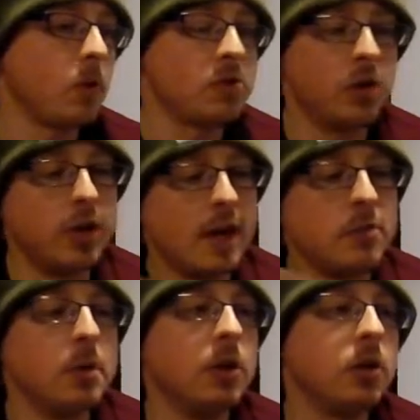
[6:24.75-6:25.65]
So you have
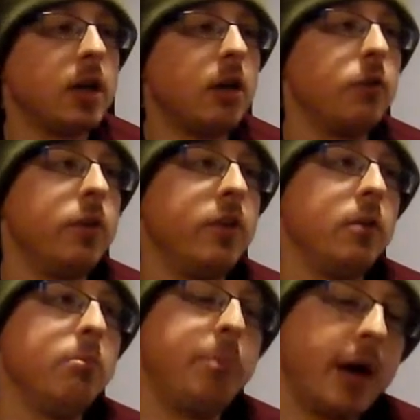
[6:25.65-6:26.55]
to be a little careful with it.
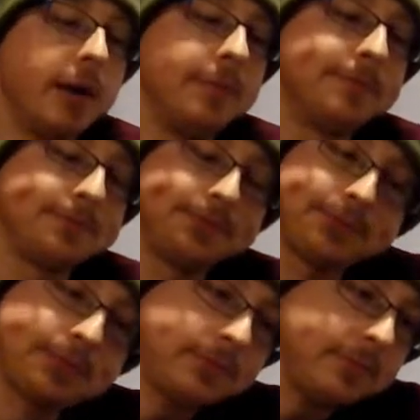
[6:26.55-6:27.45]
But,
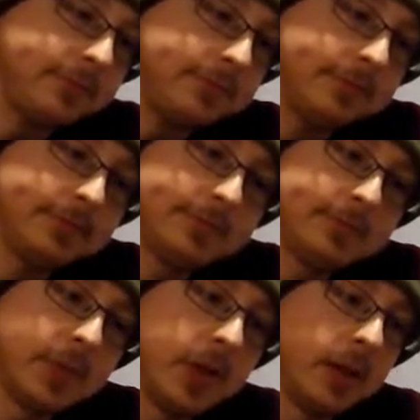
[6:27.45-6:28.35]

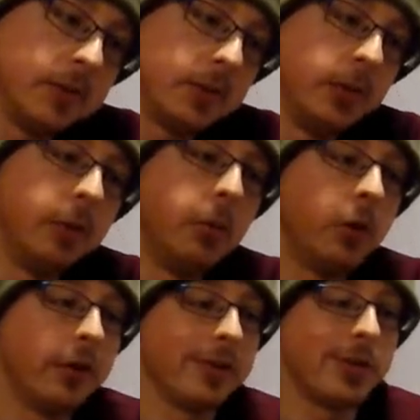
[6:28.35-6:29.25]
you know, the real
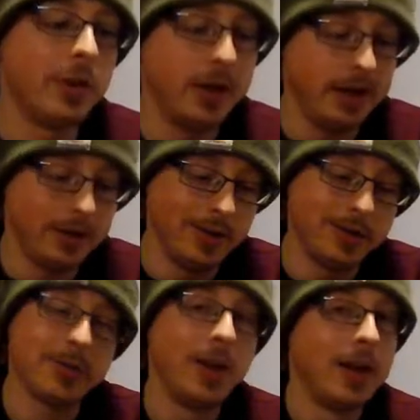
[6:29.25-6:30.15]
moral of the story here
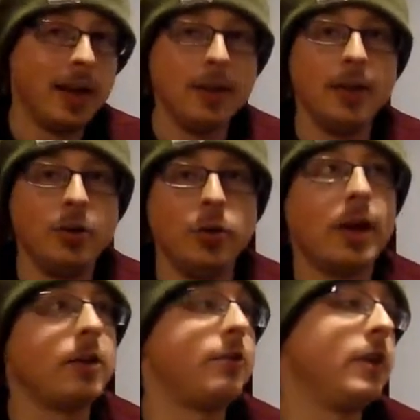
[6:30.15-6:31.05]
is they do
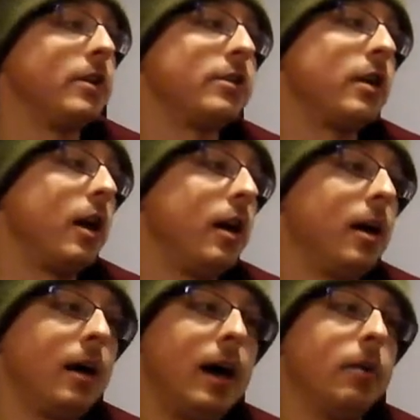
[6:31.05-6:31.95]
catch fish.
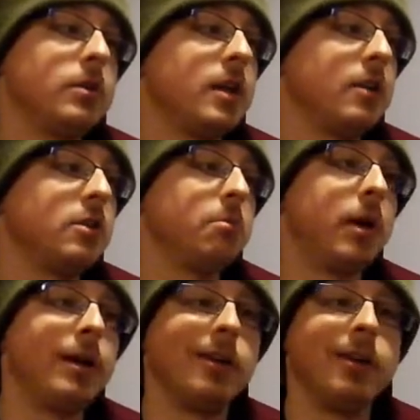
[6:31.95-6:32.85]
I was catching
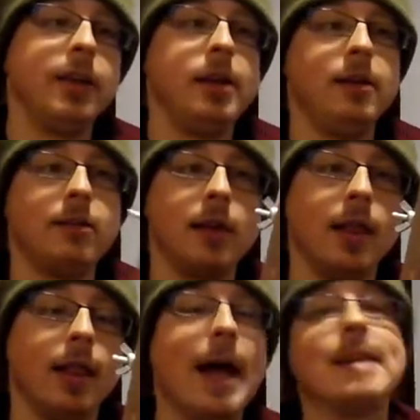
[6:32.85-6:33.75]
pike on these
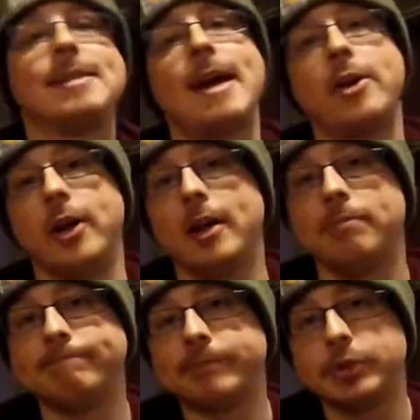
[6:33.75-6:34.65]
last Saturday.
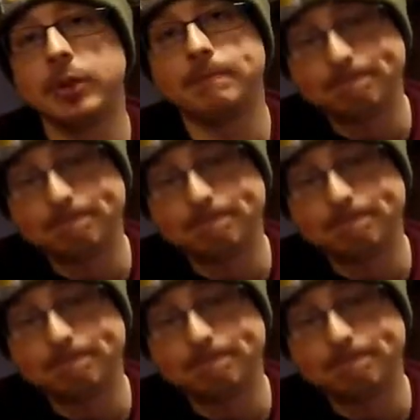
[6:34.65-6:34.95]
So,